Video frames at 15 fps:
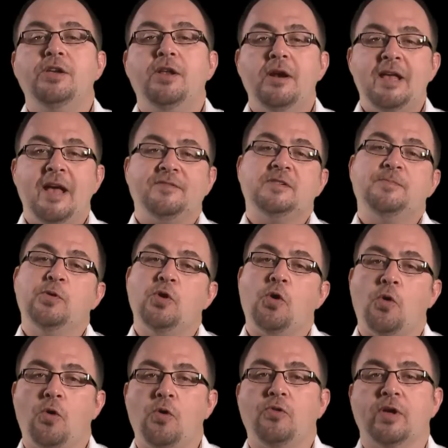You don't have to put
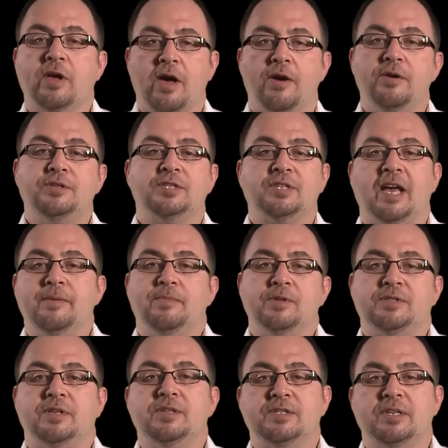all the code
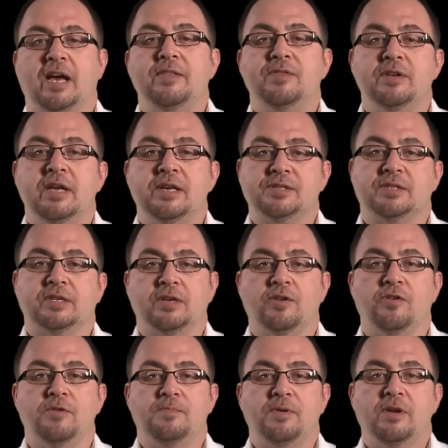statements inside the nested
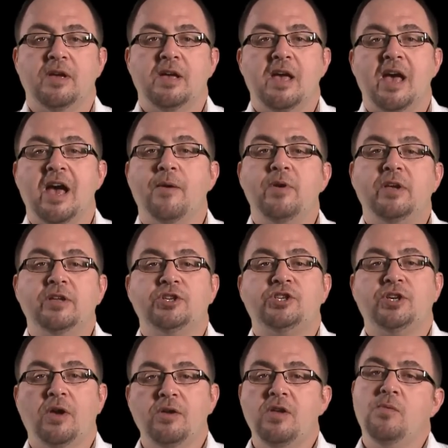loop, and we can
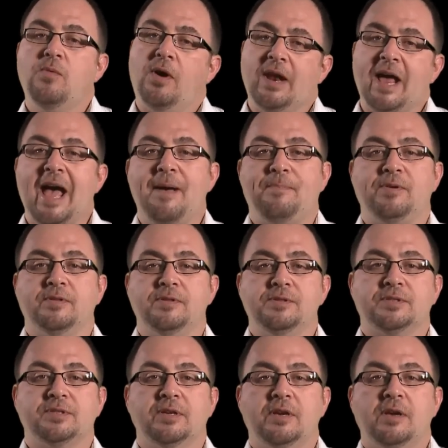show you what
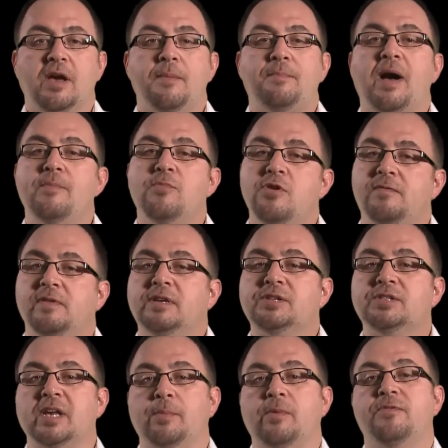happens by moving
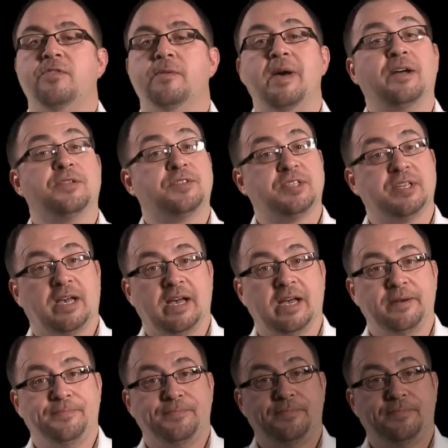some of them outside.